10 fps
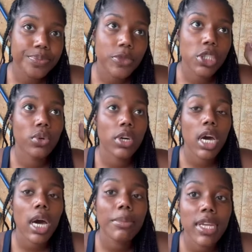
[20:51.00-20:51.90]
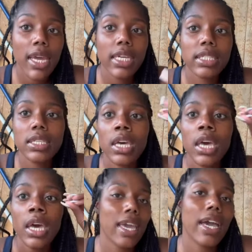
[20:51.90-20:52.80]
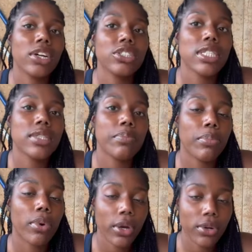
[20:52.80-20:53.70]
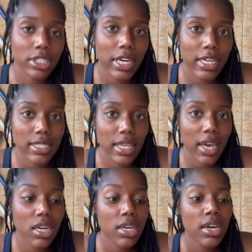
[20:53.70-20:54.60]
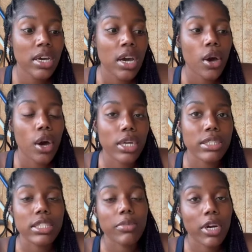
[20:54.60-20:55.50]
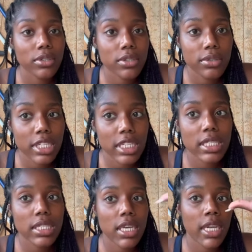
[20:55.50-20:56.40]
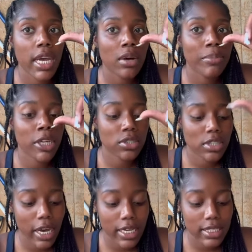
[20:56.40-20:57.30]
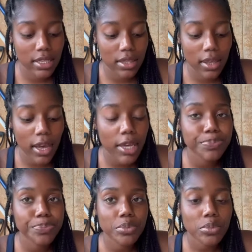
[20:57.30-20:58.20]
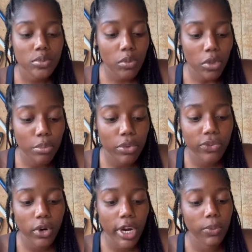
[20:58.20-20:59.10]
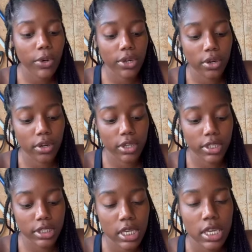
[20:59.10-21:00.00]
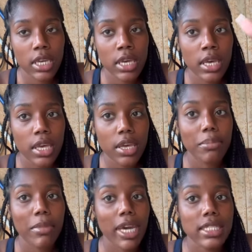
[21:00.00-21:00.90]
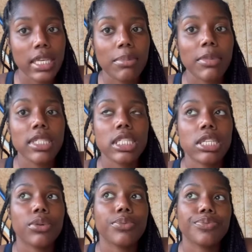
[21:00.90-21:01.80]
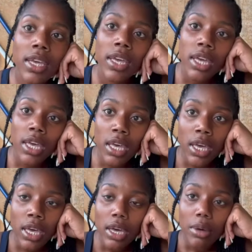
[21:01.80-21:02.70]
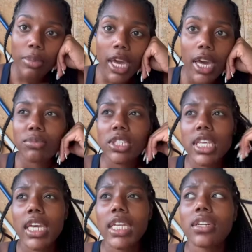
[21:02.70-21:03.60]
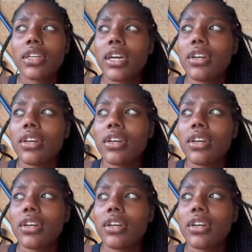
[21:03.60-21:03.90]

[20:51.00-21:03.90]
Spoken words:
to accommodate, I'll just prioritize that on tomorrow's due list, and I'll make sure that I send that before I work on my assignments. So, but yeah, I'm just hanging out